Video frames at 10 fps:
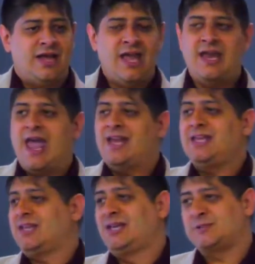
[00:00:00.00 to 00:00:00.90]
and
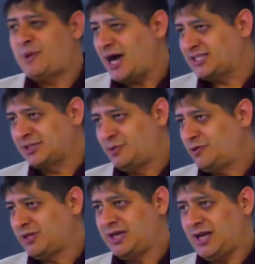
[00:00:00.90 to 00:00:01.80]
anything is
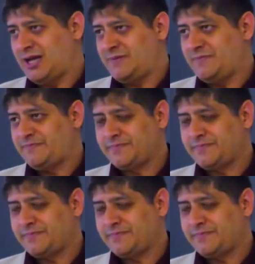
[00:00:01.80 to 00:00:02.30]
possible with God.